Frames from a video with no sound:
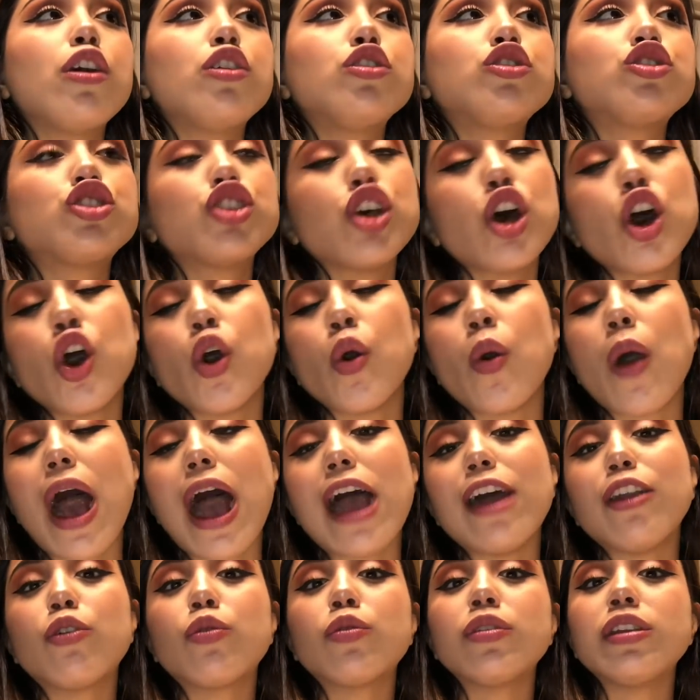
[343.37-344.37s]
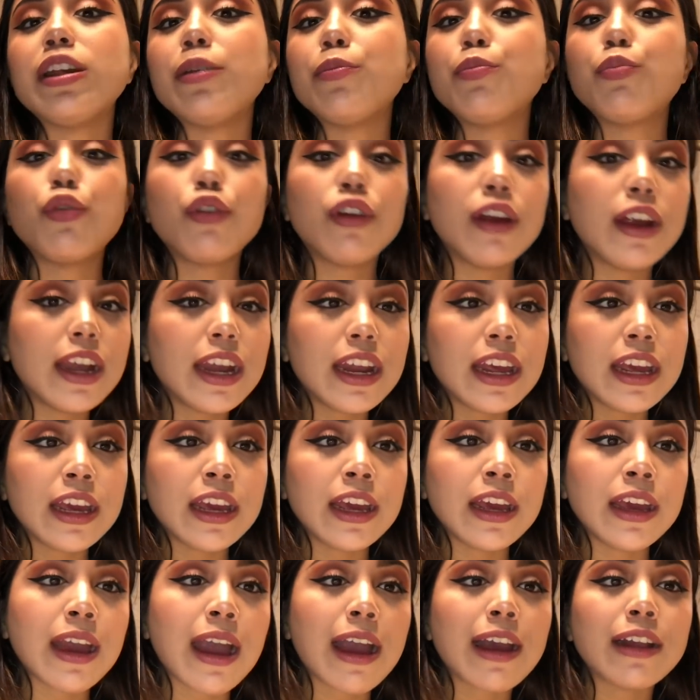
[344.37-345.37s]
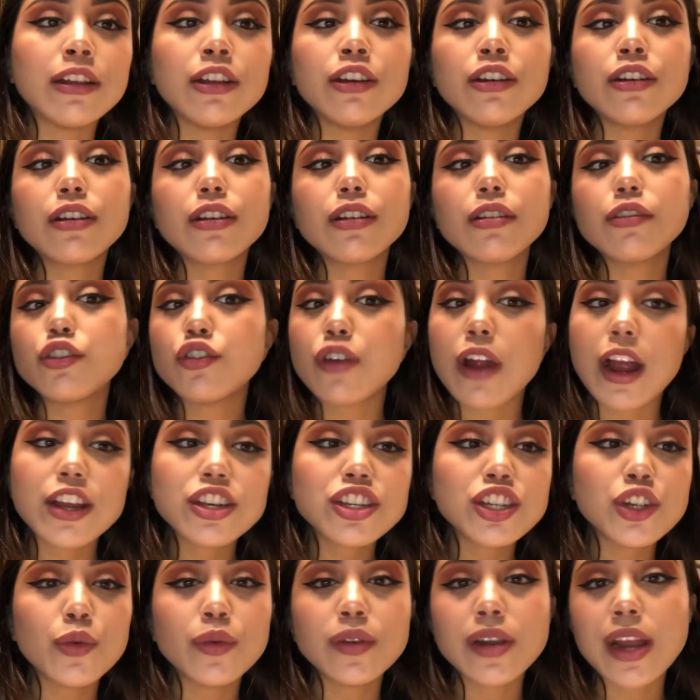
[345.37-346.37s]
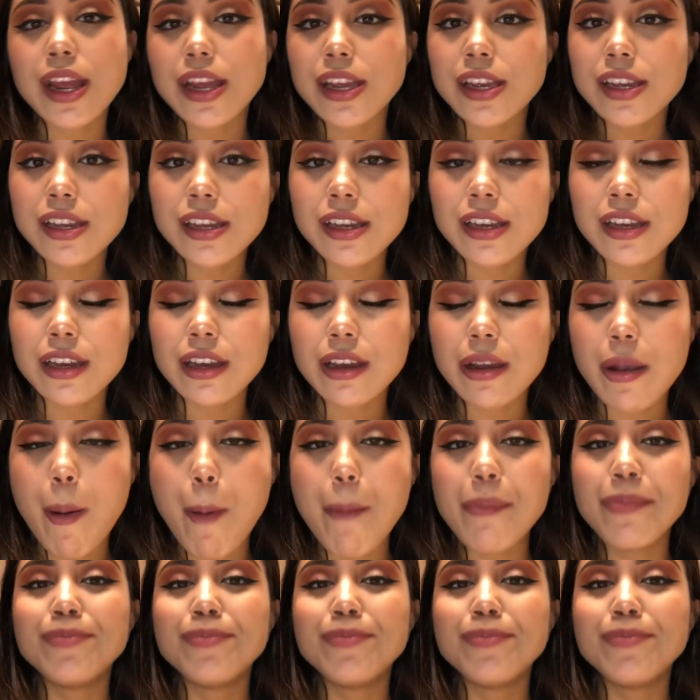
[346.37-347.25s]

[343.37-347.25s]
So, I don't eat pretty. I look trashy when I eat.